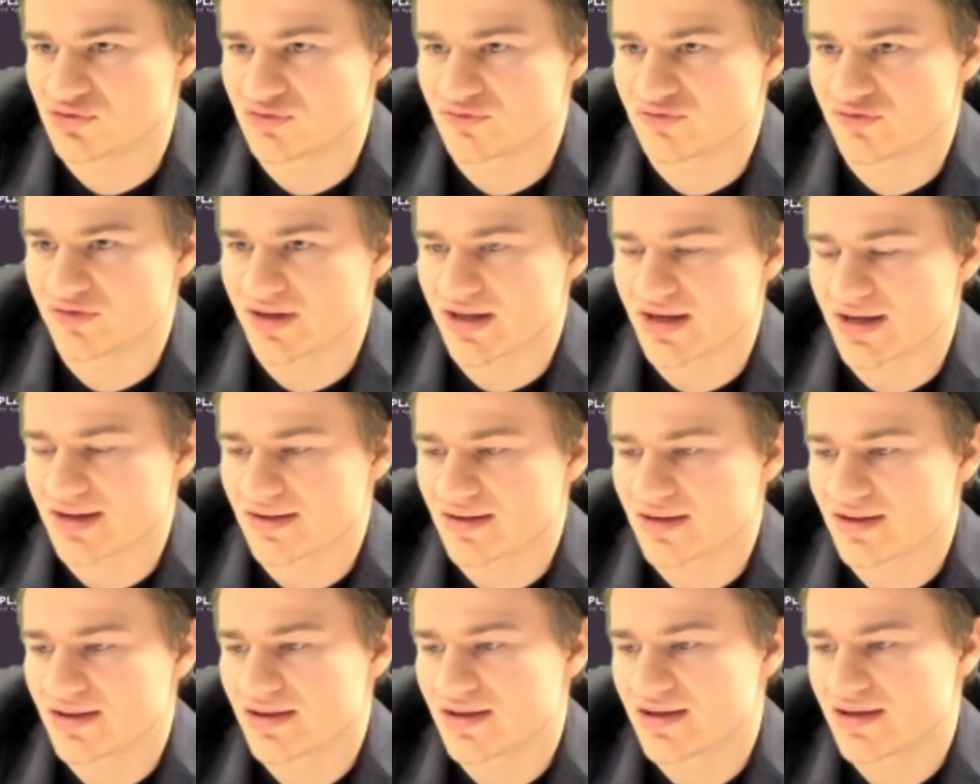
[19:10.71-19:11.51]
for
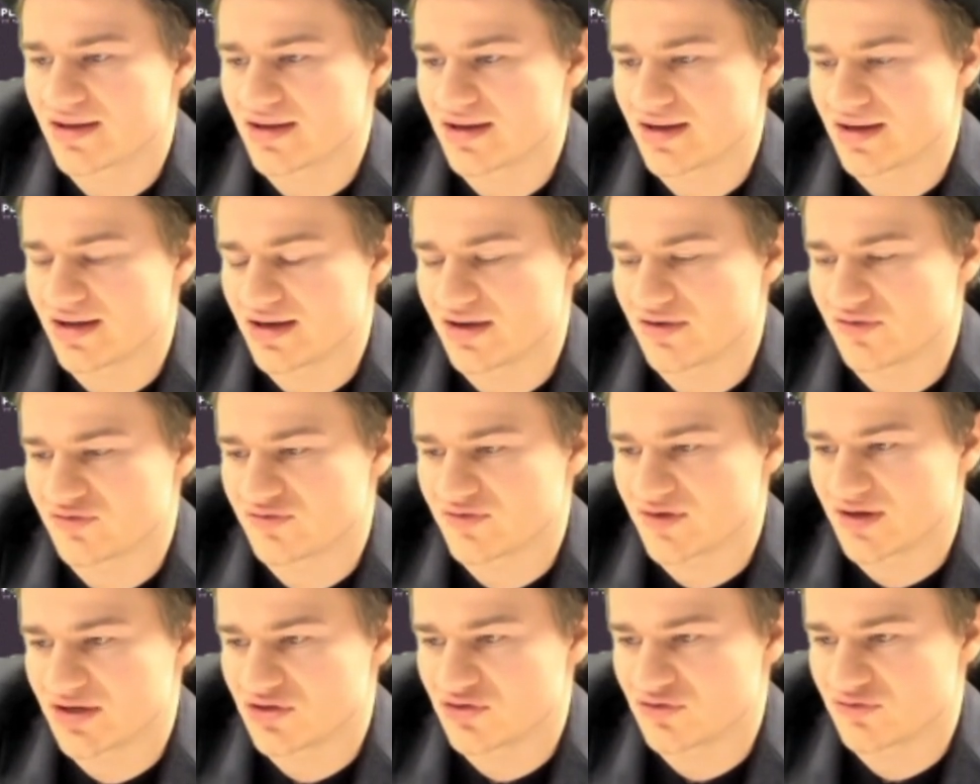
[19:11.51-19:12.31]
that, and
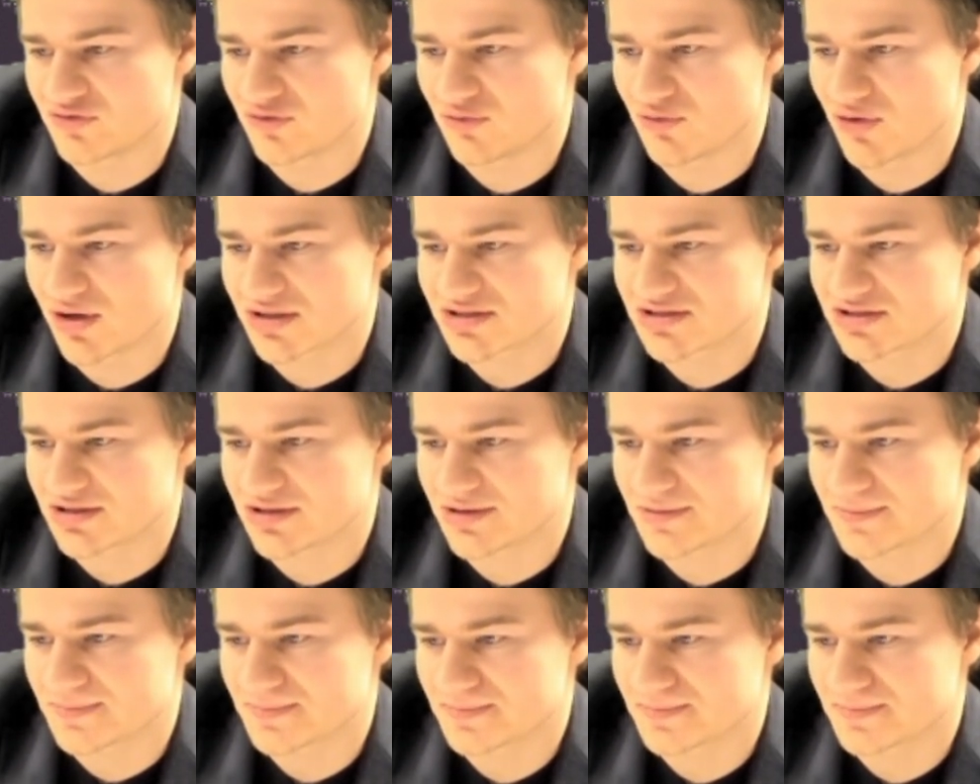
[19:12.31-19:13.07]
thank you for watching.